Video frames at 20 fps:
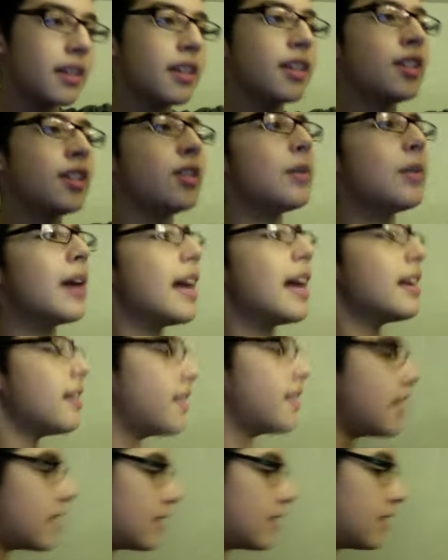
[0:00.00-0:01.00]
you get
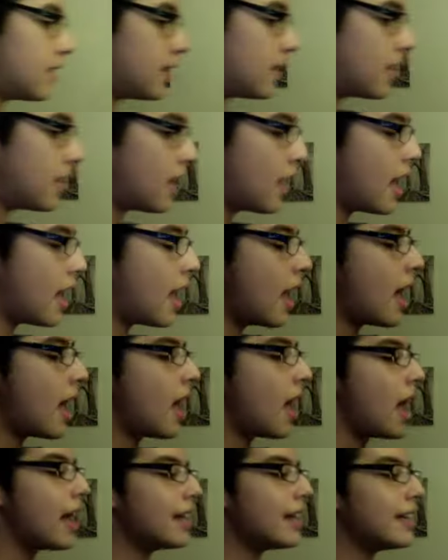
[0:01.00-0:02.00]
this,
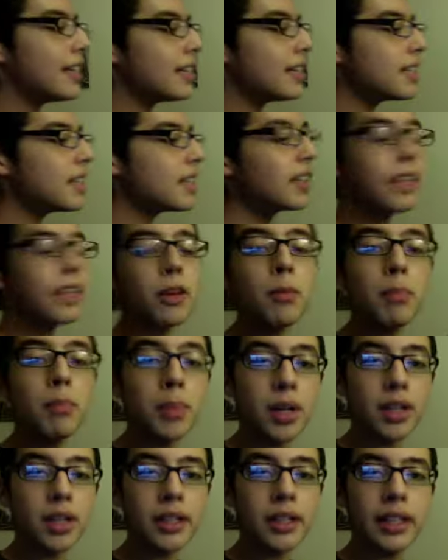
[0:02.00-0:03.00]
and it is a little
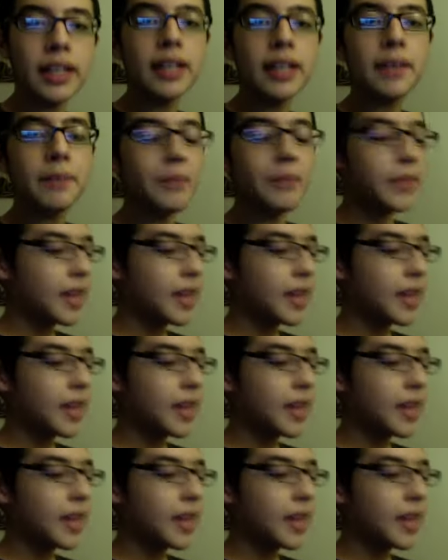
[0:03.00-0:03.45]
booklet.